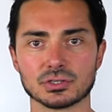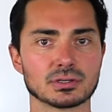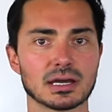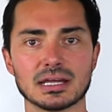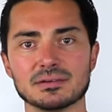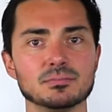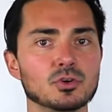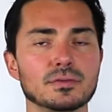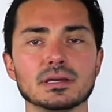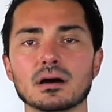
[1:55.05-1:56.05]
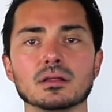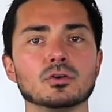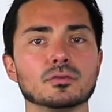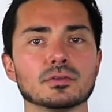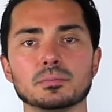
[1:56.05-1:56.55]
You're kind of moving all
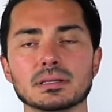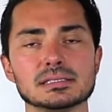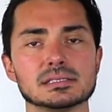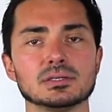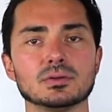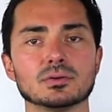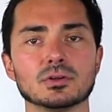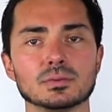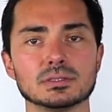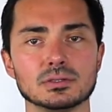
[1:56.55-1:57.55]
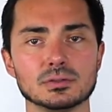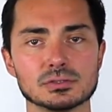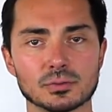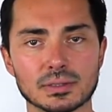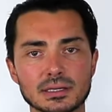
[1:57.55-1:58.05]
over the place and you don't know what to do.
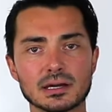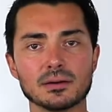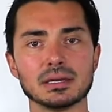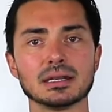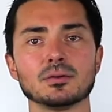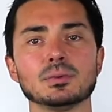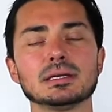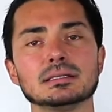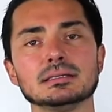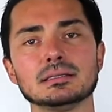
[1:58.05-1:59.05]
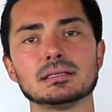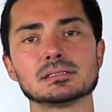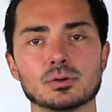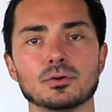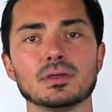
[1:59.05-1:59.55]
So we come in and we clean
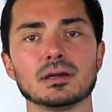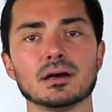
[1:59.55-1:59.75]
this whole thing